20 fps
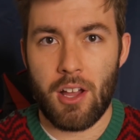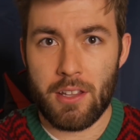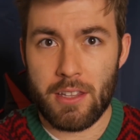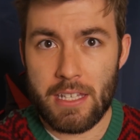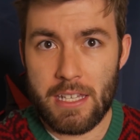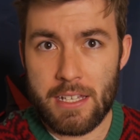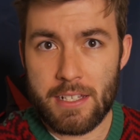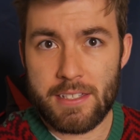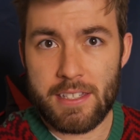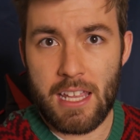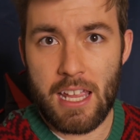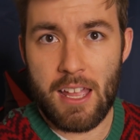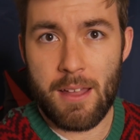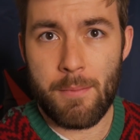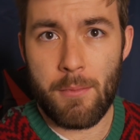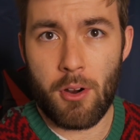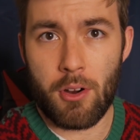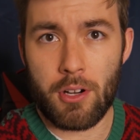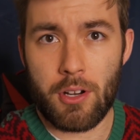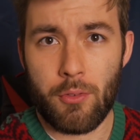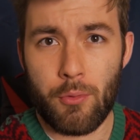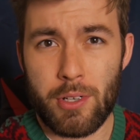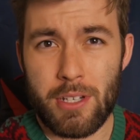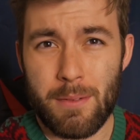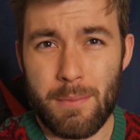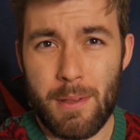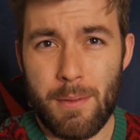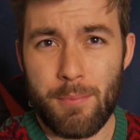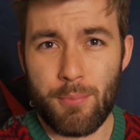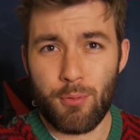on the exam are going
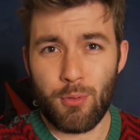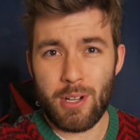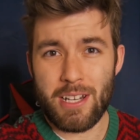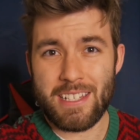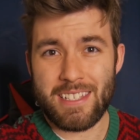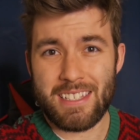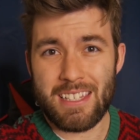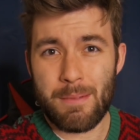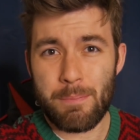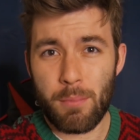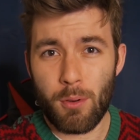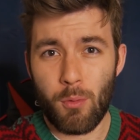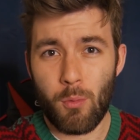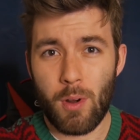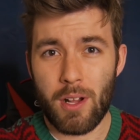to be pretty simple